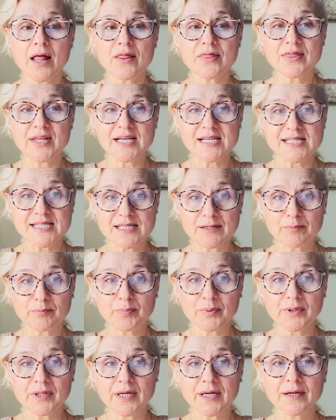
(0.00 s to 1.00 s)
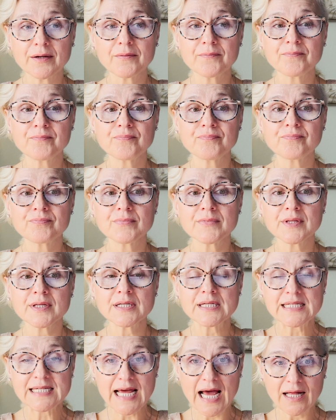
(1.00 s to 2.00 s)
They simply
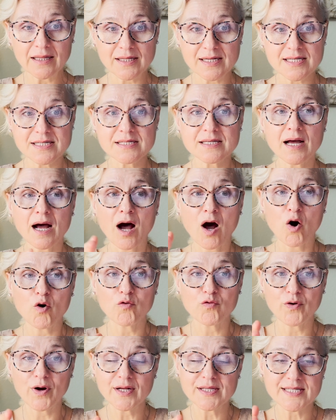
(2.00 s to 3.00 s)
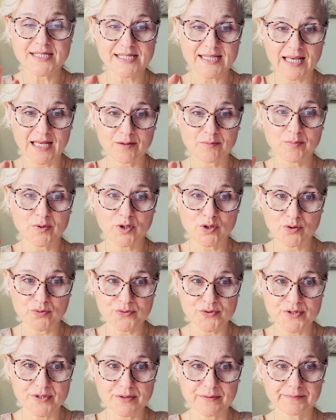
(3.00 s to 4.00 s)
tell us how funds can be
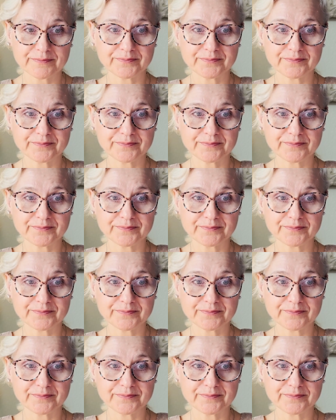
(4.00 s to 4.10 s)
used.